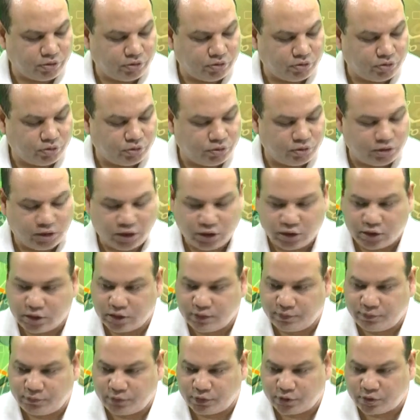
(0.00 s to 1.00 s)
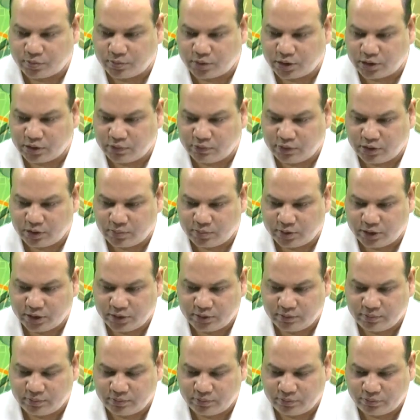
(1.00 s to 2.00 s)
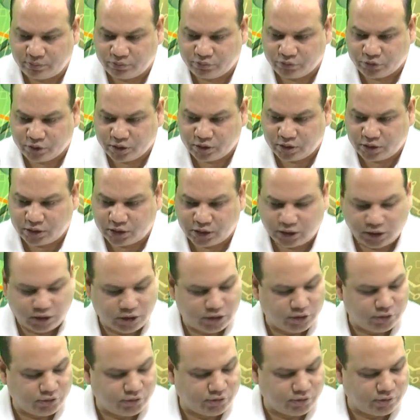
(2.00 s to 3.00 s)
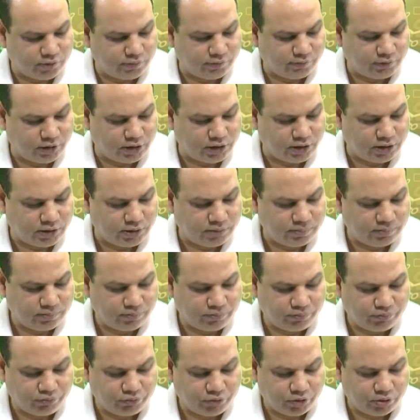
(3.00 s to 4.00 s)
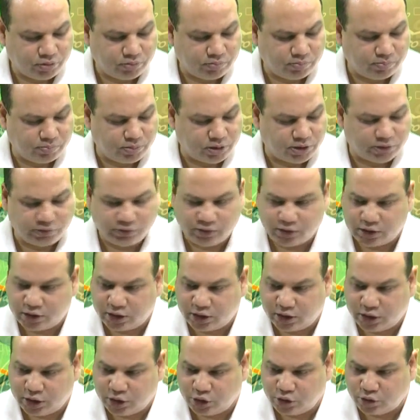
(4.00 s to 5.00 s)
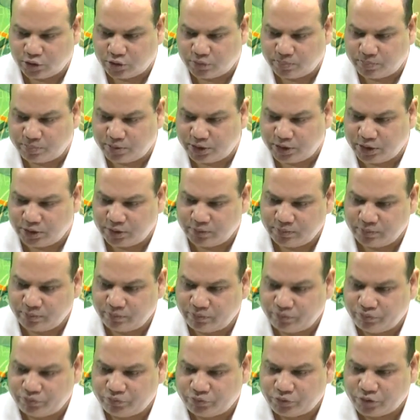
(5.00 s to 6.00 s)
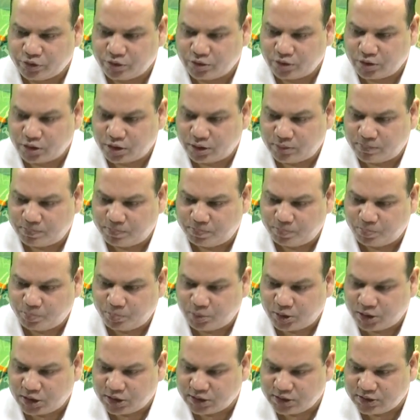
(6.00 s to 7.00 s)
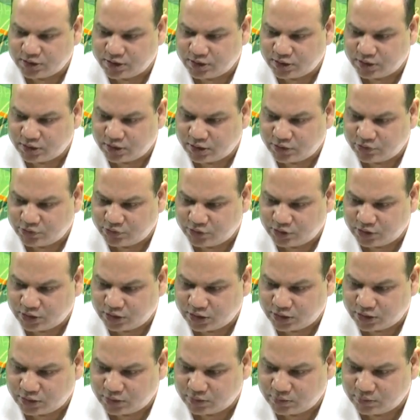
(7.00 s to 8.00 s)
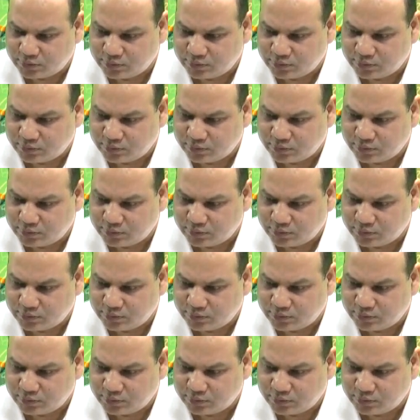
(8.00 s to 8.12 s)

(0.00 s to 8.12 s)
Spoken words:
So here the formula will be earnings of A plus earning of B plus synergy gain.